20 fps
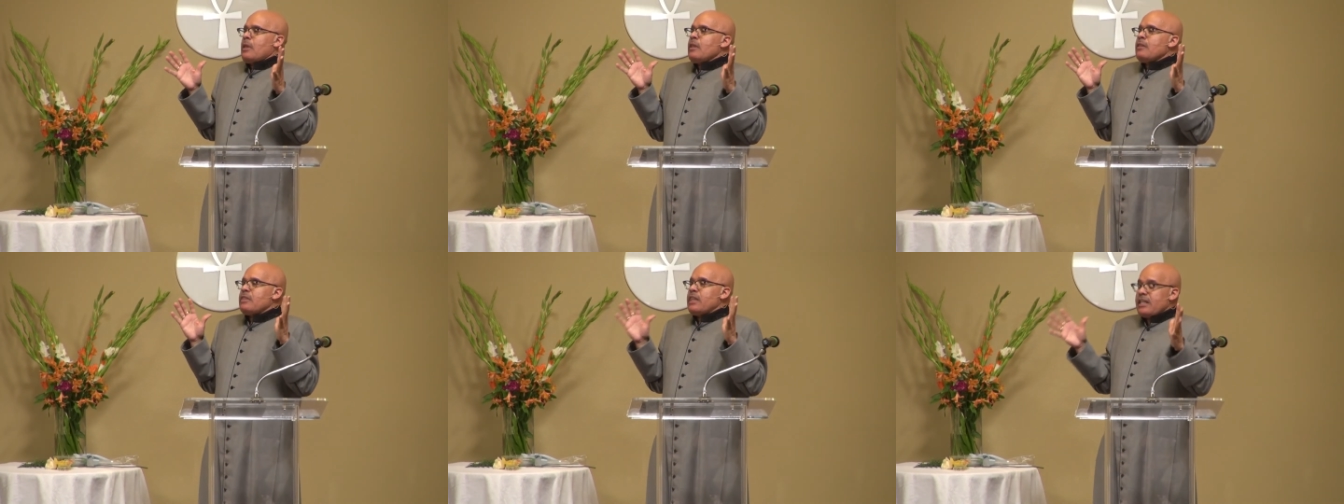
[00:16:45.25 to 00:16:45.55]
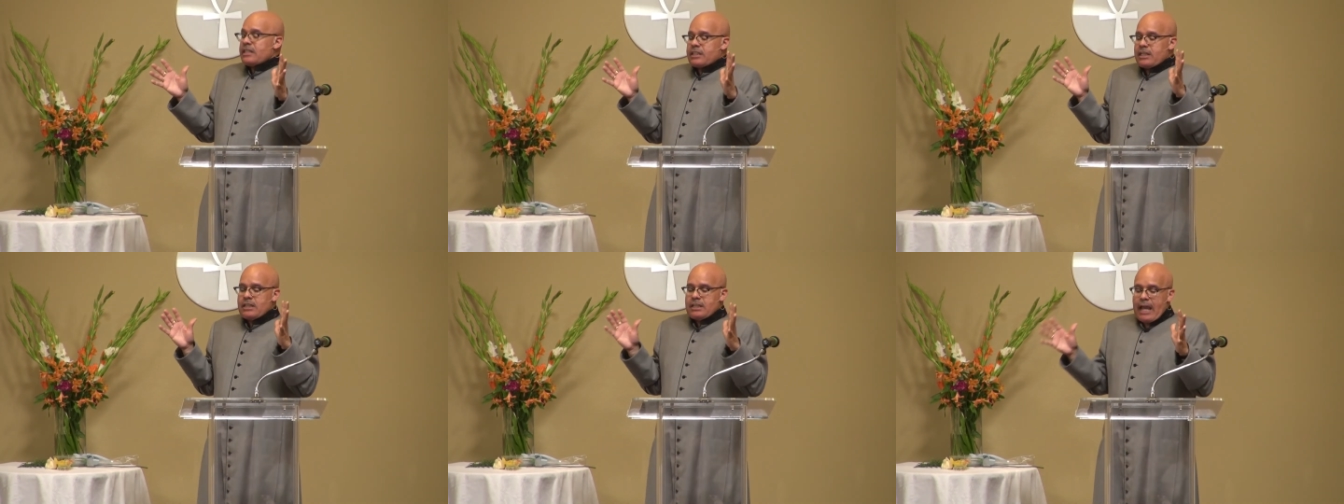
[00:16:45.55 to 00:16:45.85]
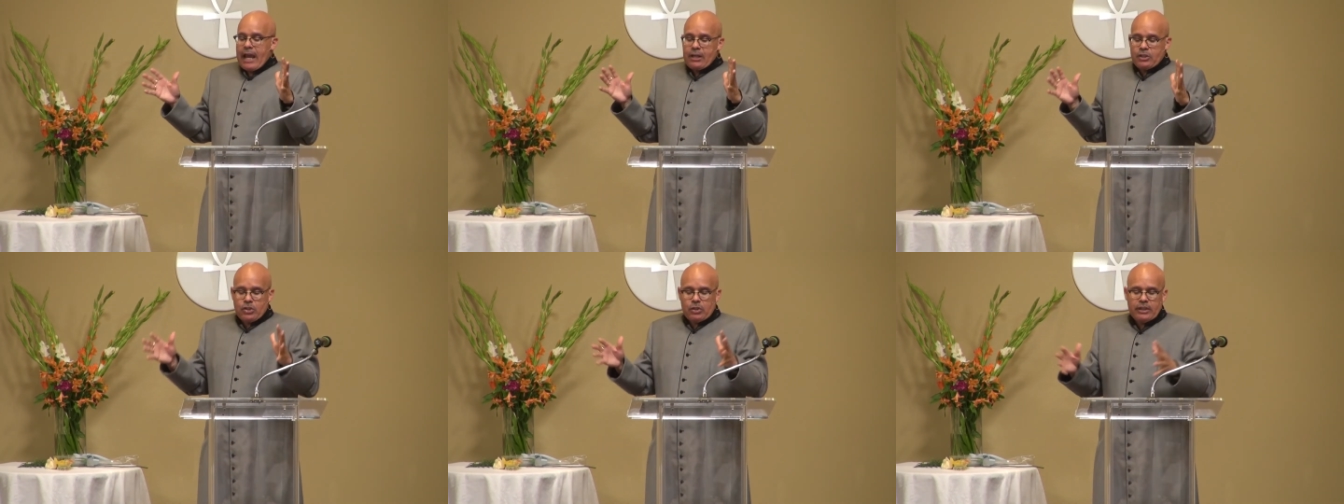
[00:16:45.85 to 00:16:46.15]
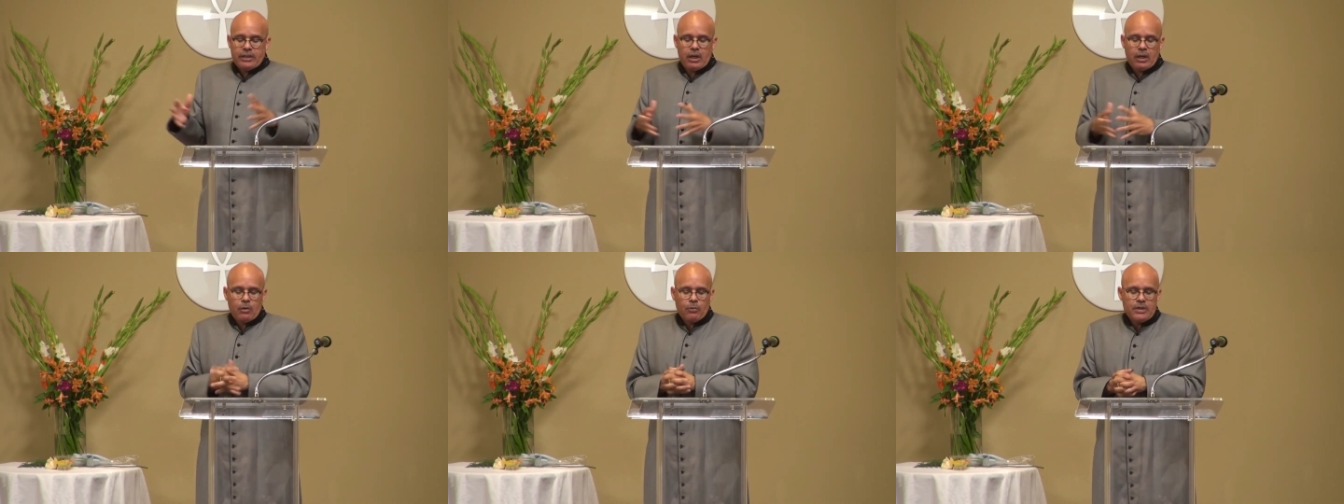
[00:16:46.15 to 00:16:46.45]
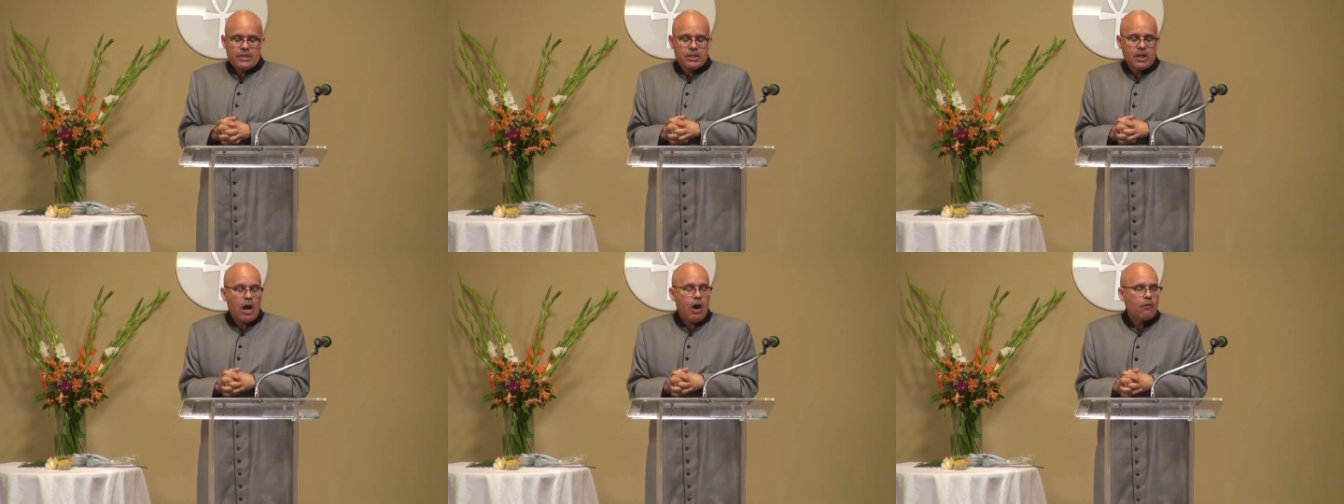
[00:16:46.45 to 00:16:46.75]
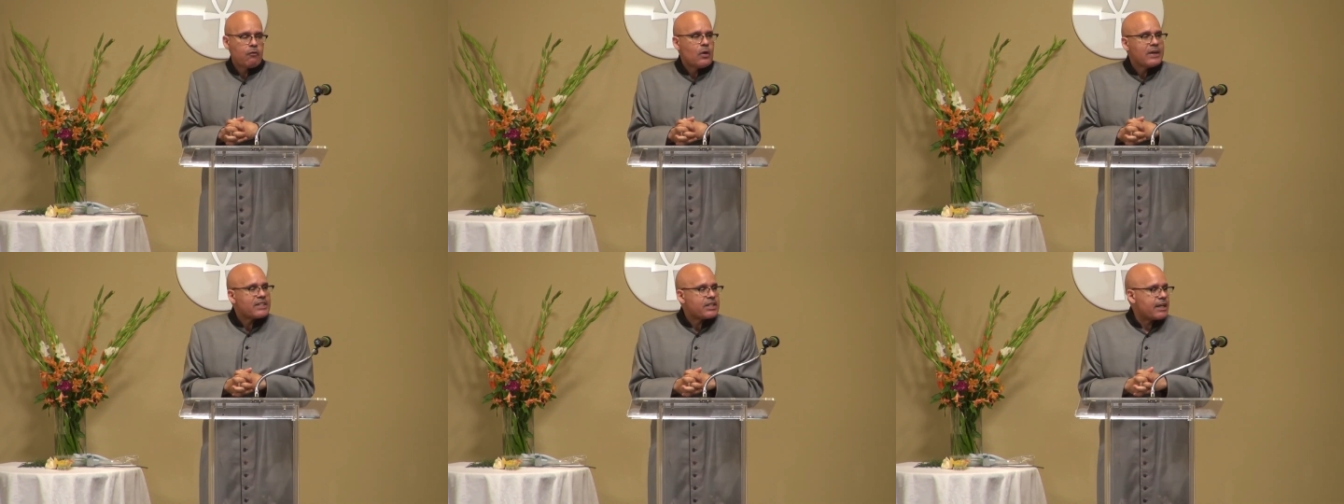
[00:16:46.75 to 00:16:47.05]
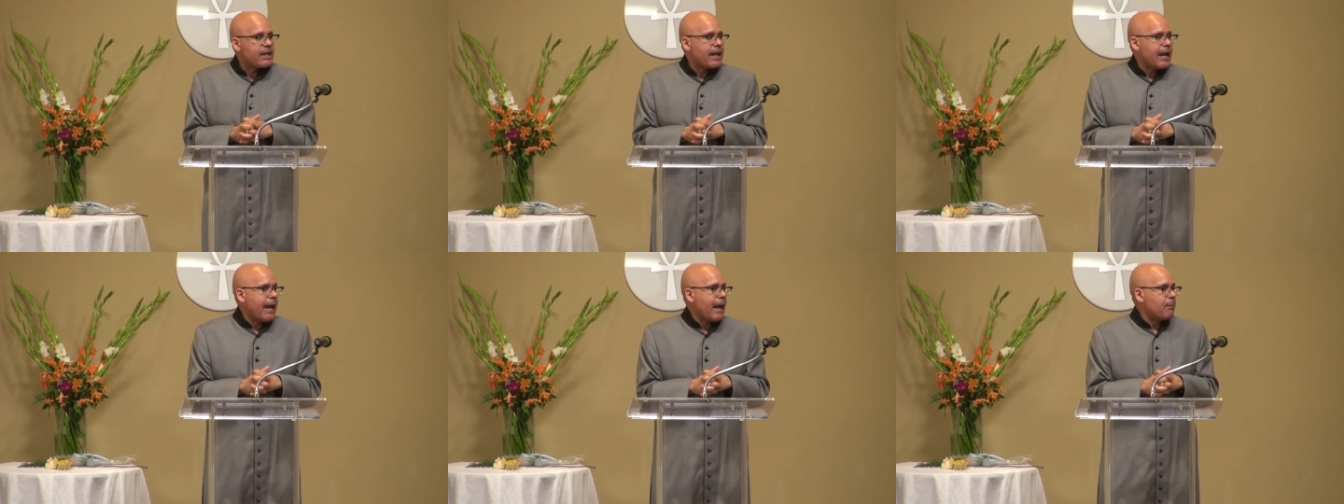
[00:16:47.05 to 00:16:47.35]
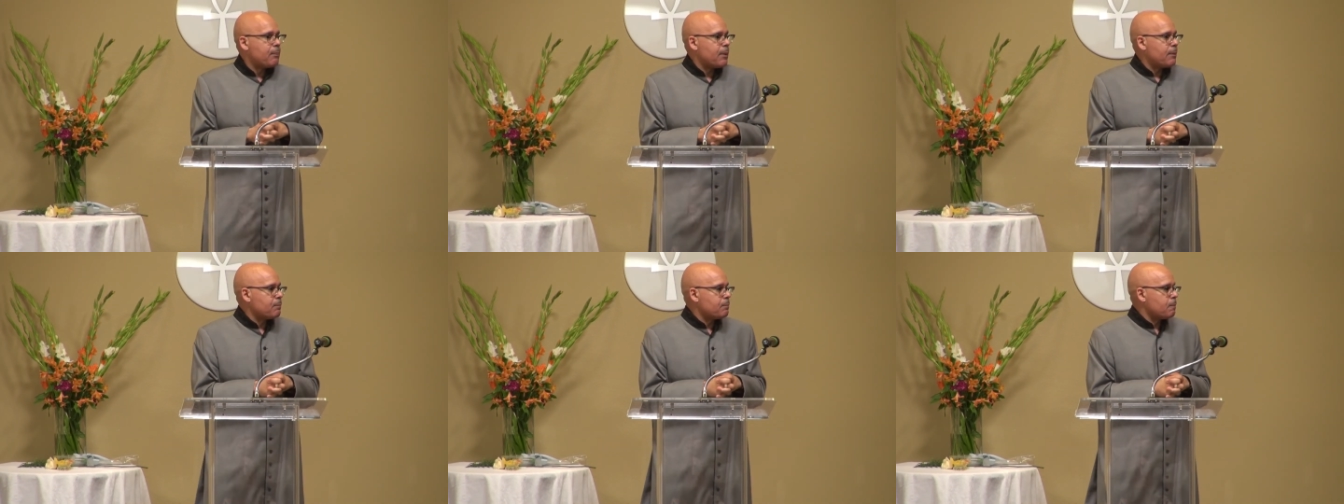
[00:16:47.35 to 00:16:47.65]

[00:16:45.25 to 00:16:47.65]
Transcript: this is actually gonna resolve. What's gonna happen?